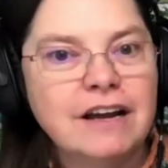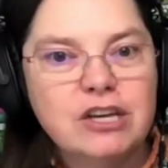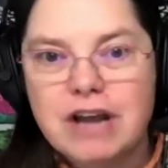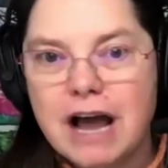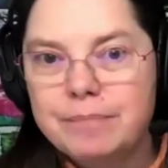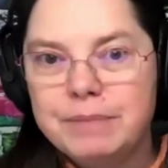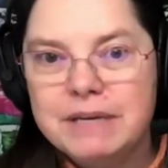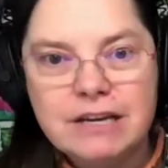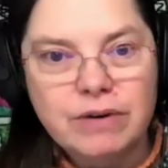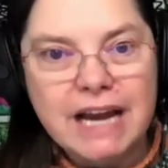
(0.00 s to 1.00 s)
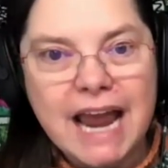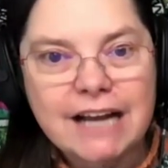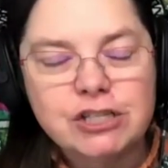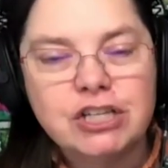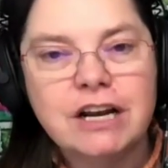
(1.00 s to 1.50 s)
You're not being
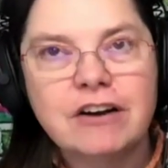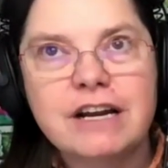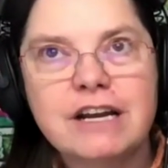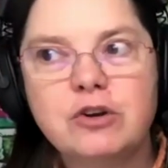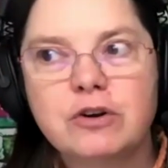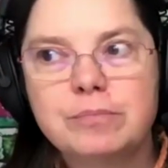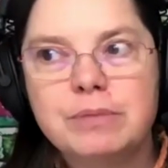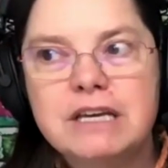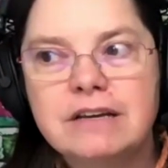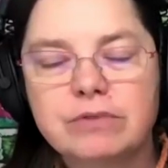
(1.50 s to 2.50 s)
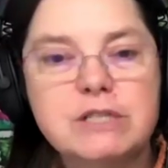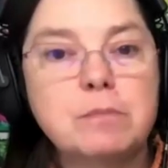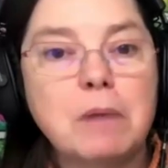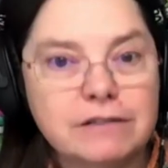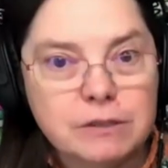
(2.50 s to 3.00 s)
reactionary, you're being
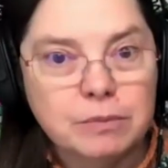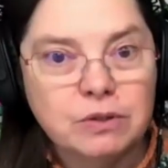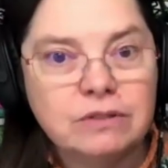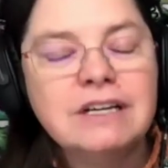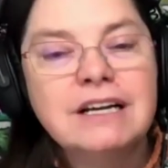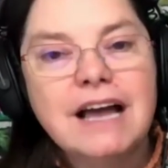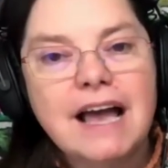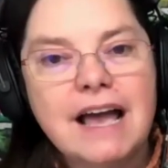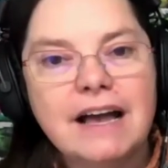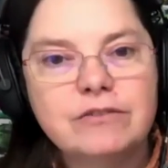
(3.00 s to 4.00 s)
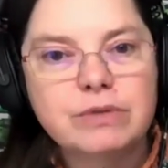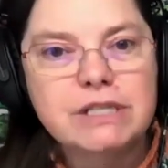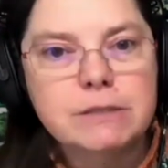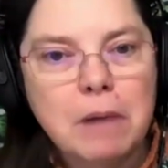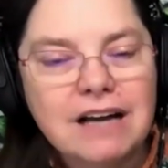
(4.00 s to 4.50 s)
responsible and
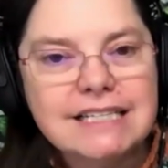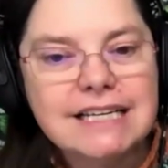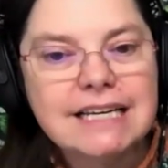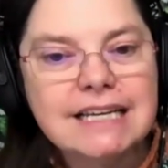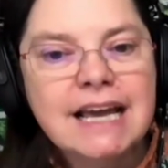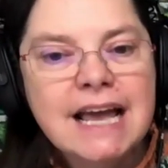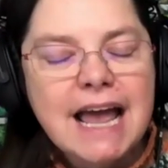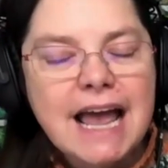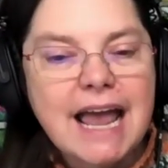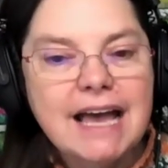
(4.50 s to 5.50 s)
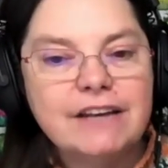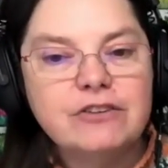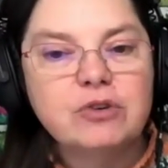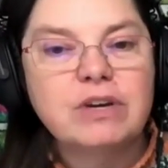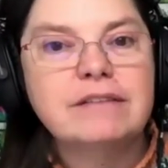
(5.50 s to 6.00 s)
responding,
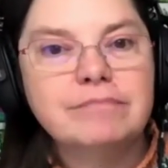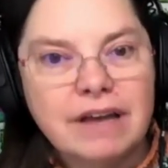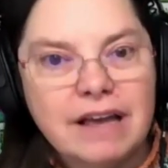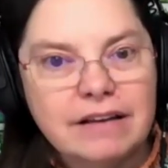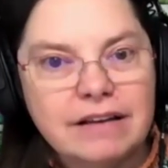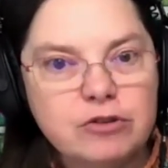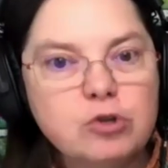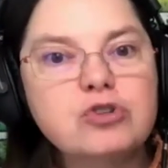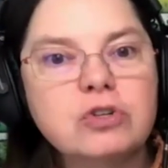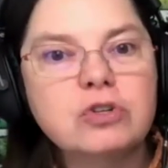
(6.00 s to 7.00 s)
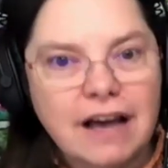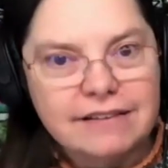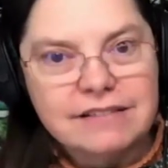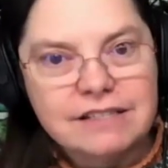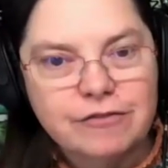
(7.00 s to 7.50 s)
and you can
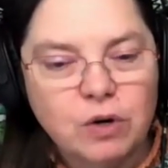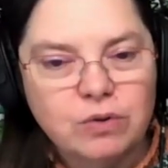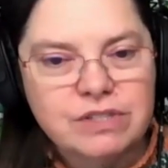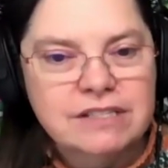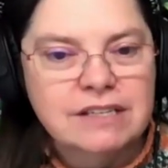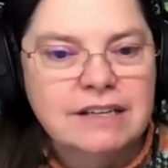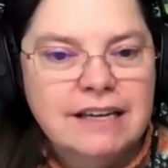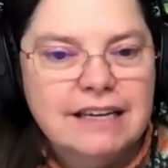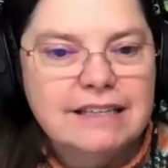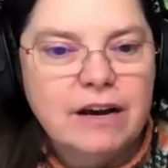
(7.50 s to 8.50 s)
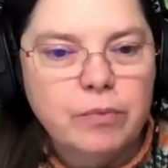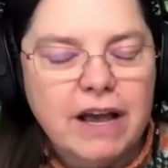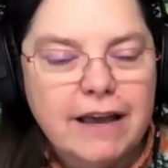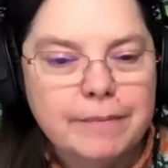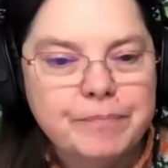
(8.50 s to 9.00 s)
neutralize folks in that
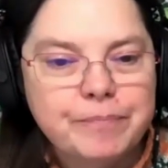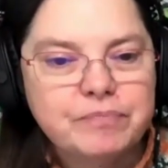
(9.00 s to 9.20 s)
way.